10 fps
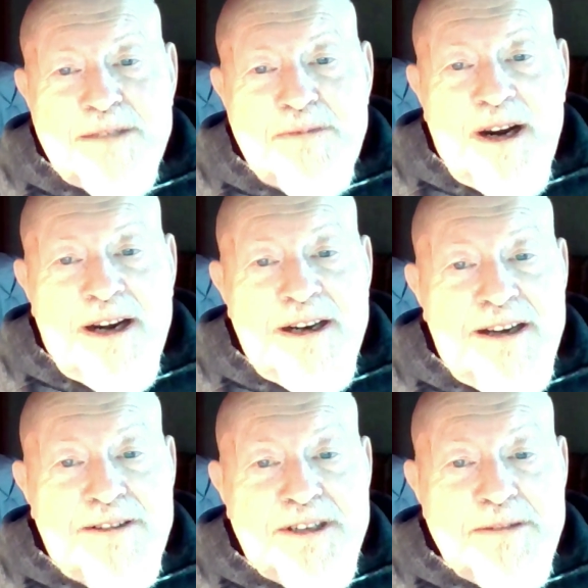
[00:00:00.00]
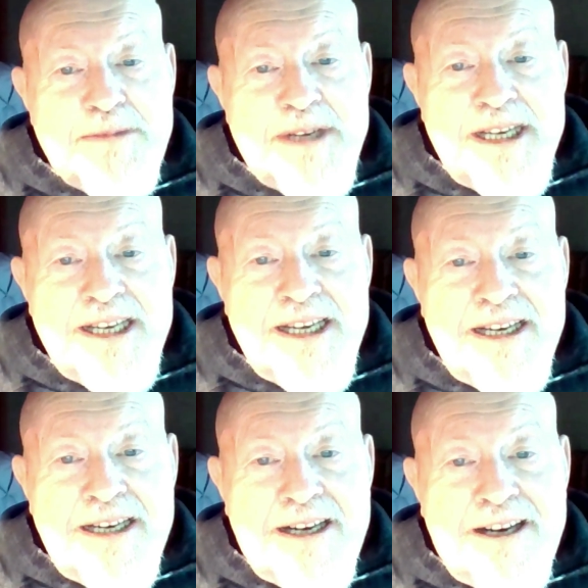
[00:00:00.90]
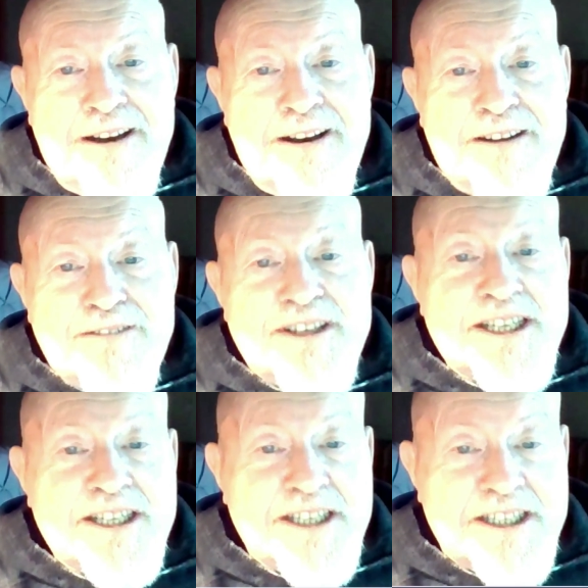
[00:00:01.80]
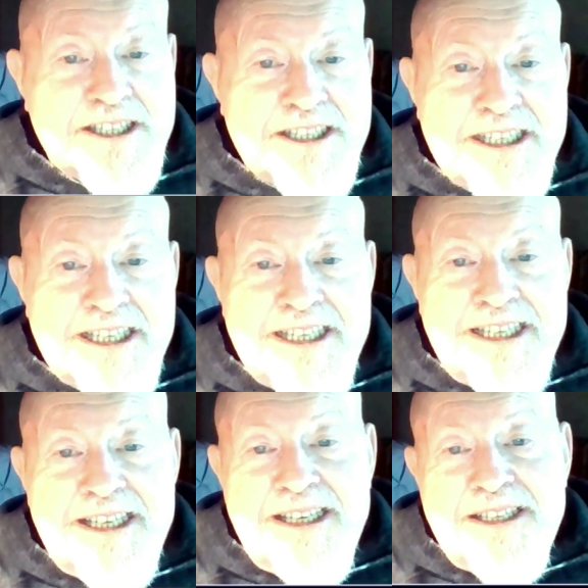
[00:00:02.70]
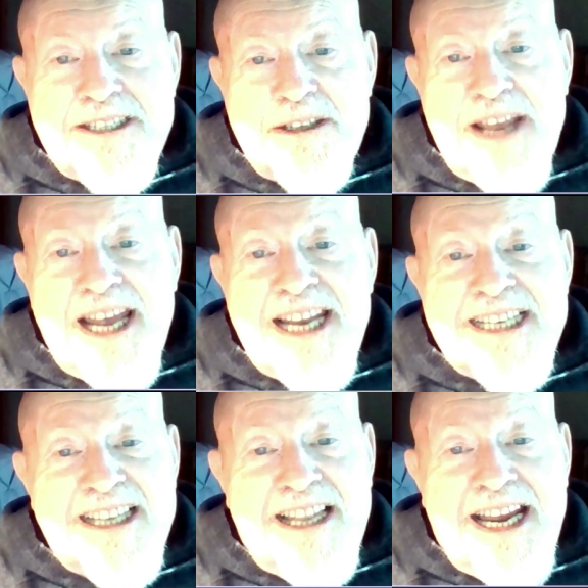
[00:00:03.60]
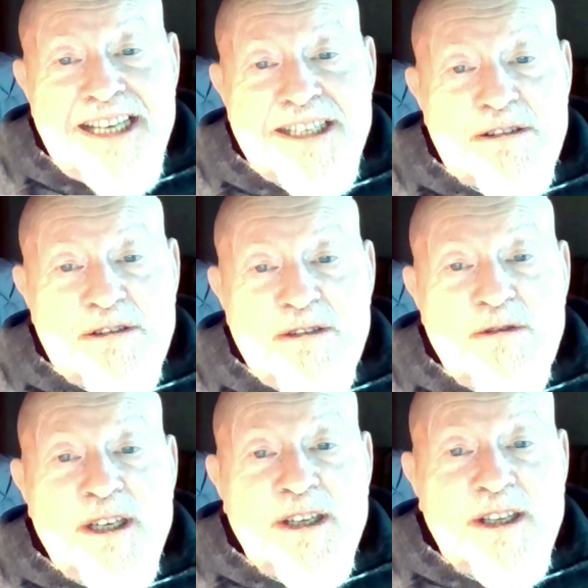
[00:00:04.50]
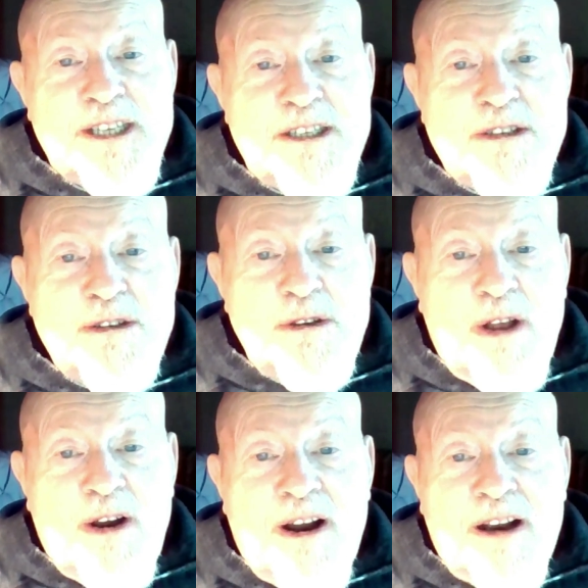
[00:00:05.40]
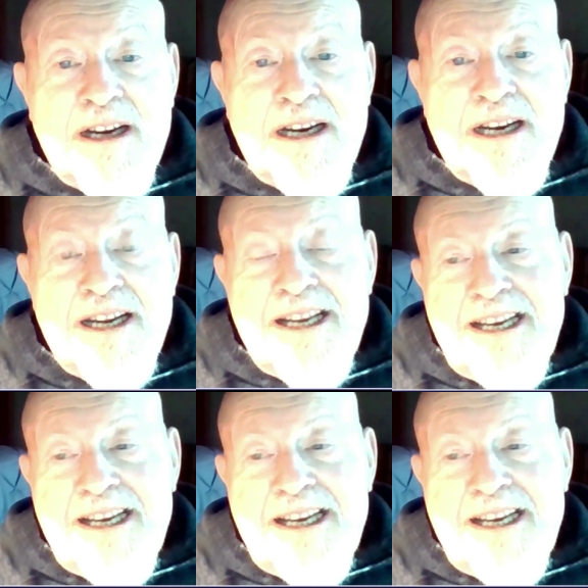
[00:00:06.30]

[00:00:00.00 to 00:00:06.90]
smart enough to be a physicist, so that didn't last really too long.